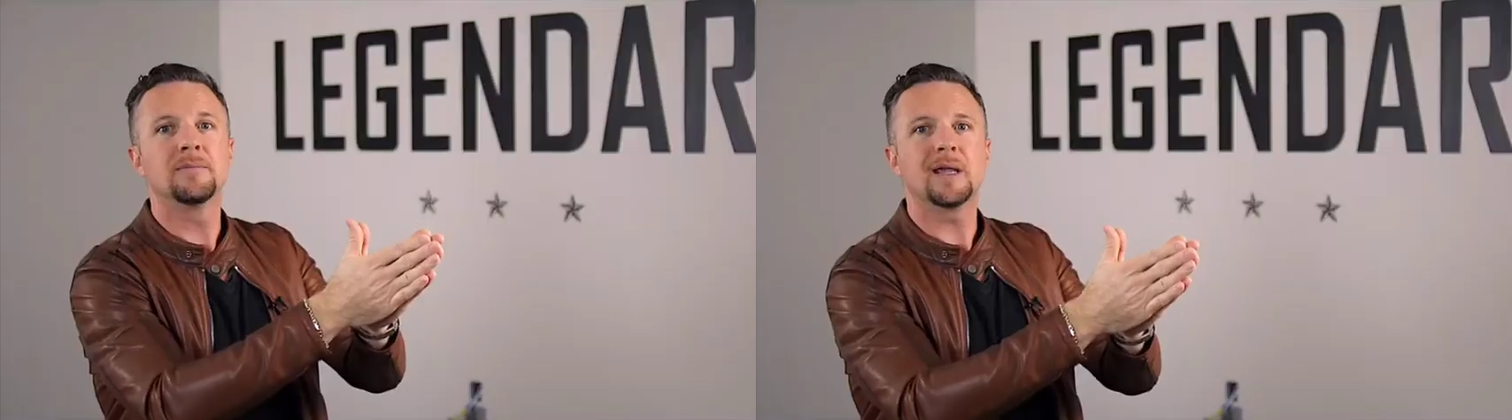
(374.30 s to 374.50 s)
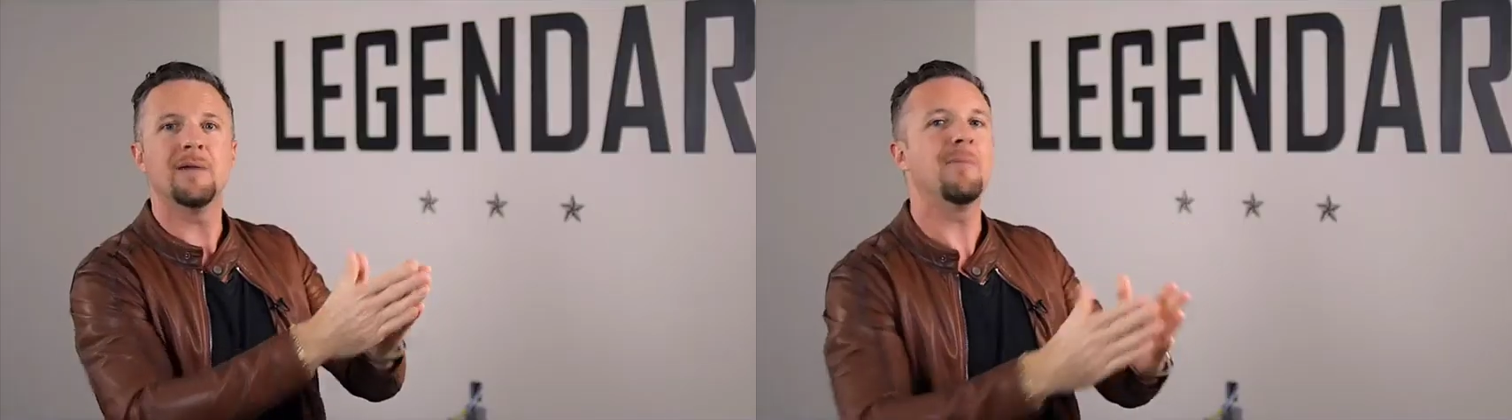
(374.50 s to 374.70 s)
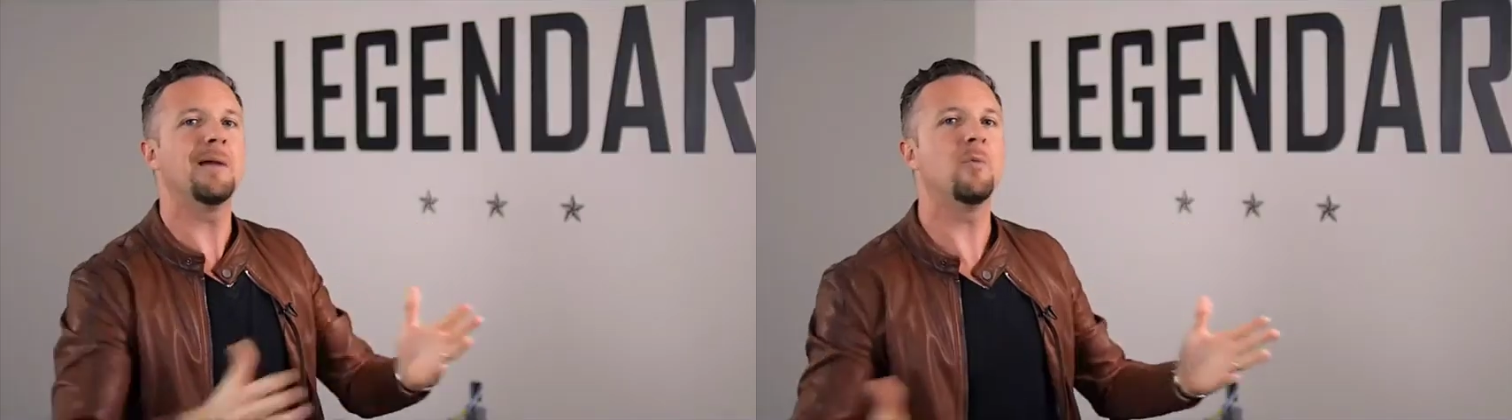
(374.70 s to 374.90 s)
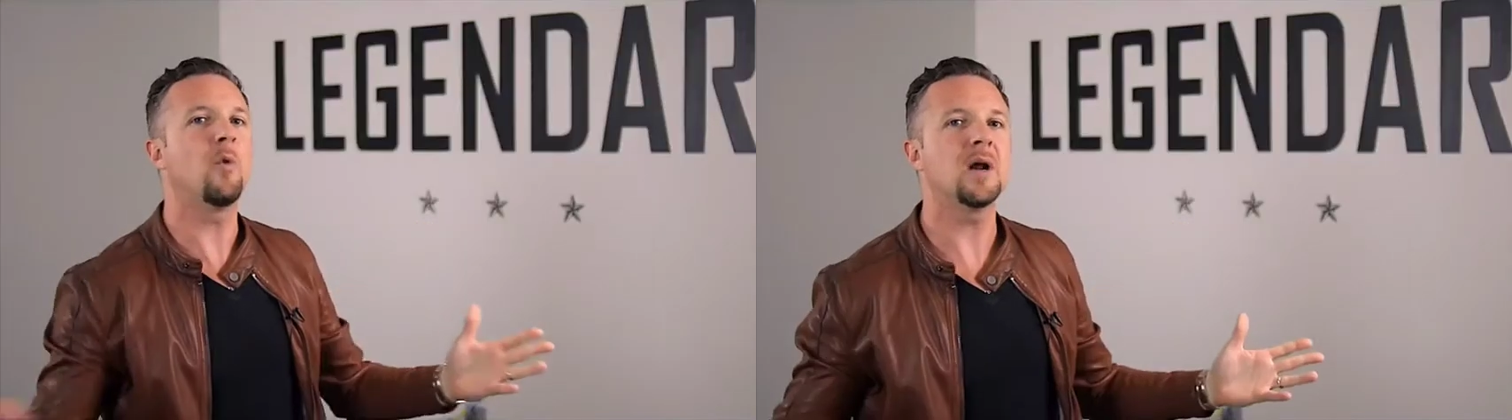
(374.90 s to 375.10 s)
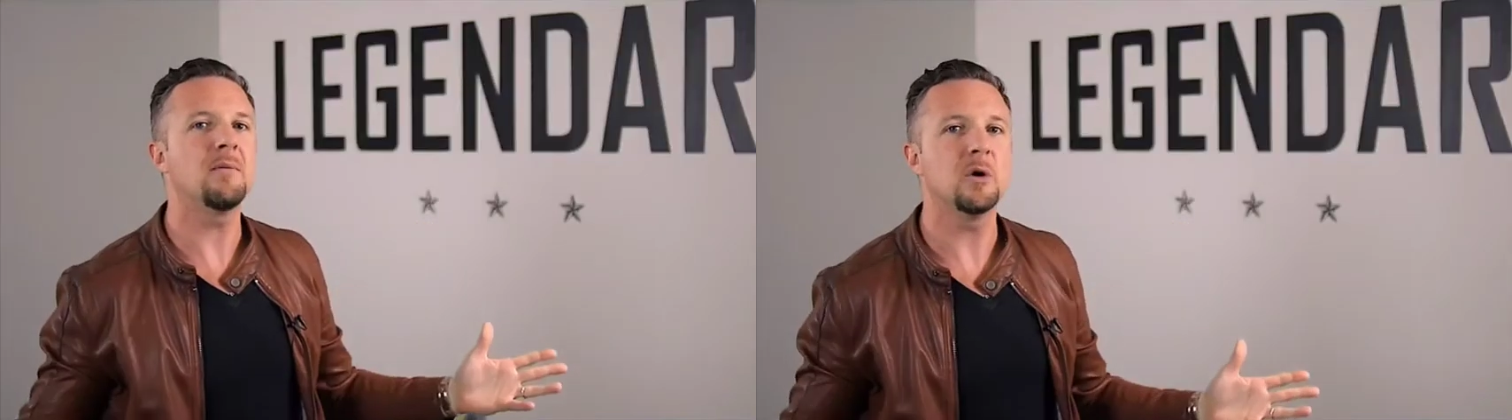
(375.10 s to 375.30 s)
And
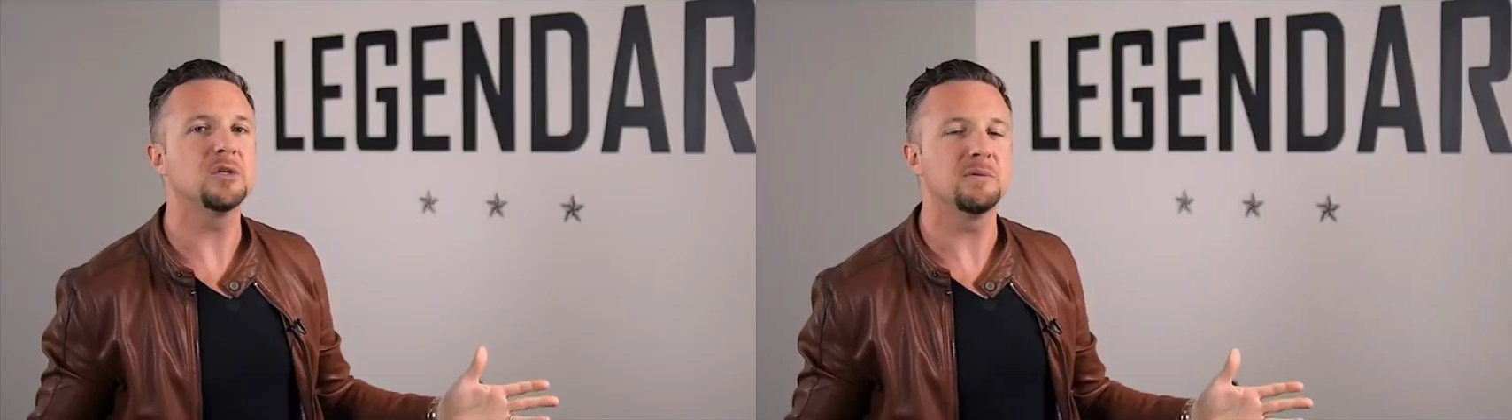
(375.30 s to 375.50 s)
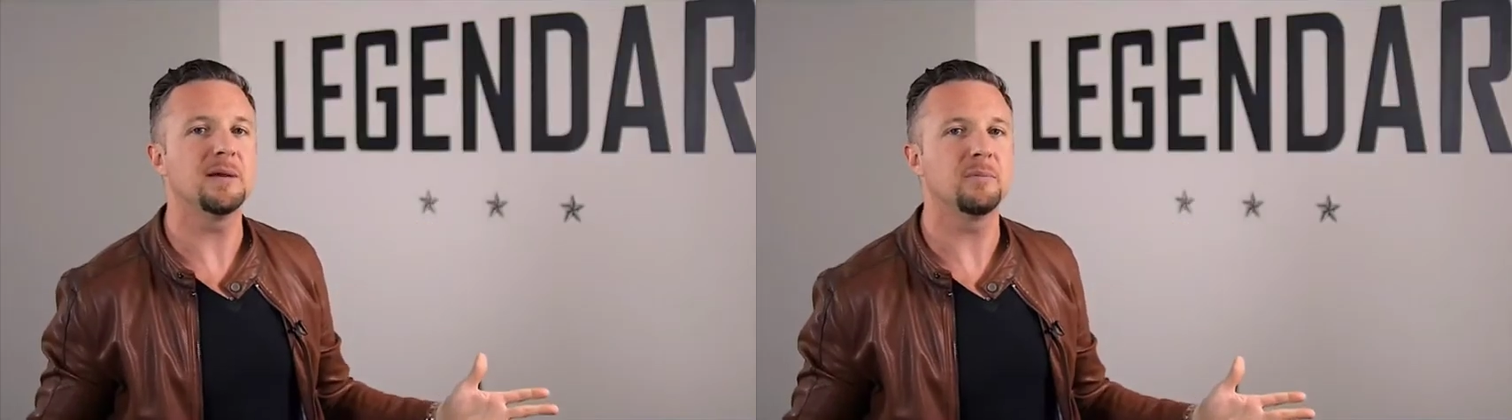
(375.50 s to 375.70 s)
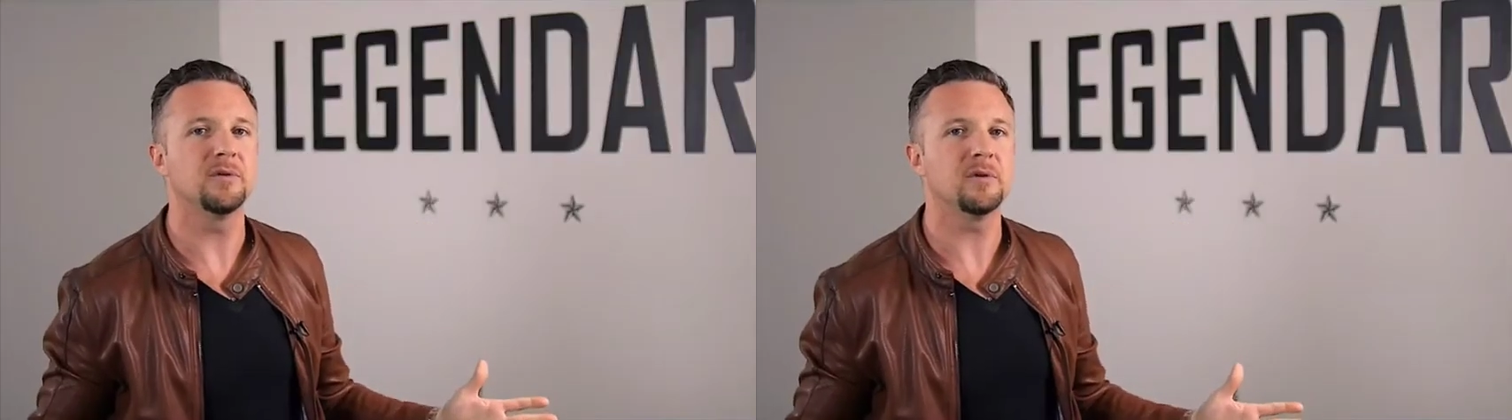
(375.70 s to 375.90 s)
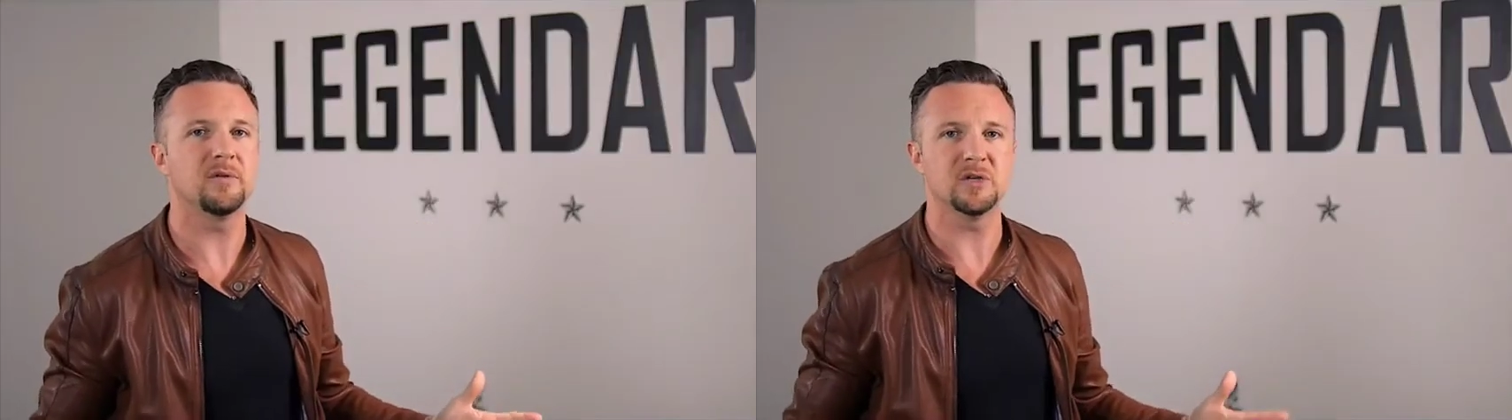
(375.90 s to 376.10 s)
what do most people do?